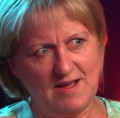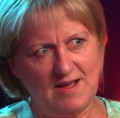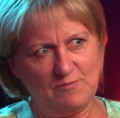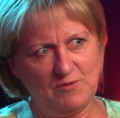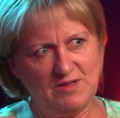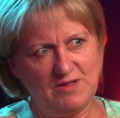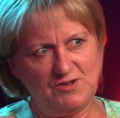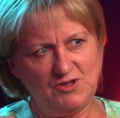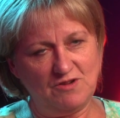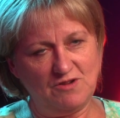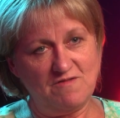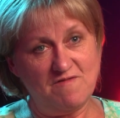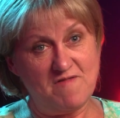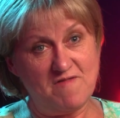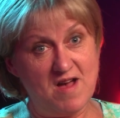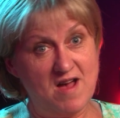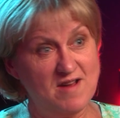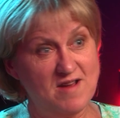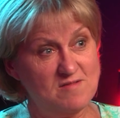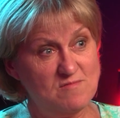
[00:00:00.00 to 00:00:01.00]
with John
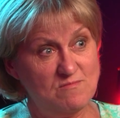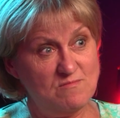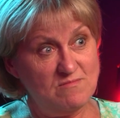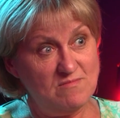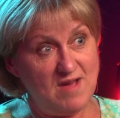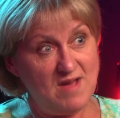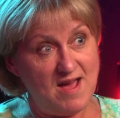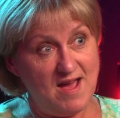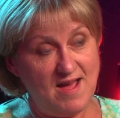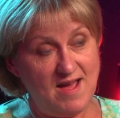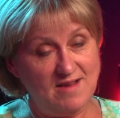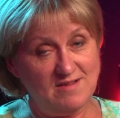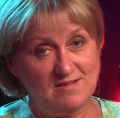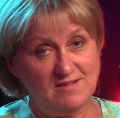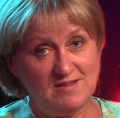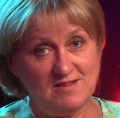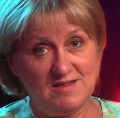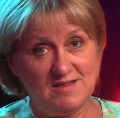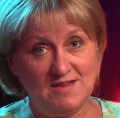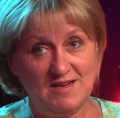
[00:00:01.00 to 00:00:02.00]
Farnham,
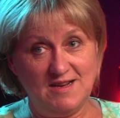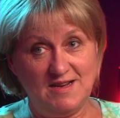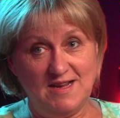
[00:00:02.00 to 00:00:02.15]
and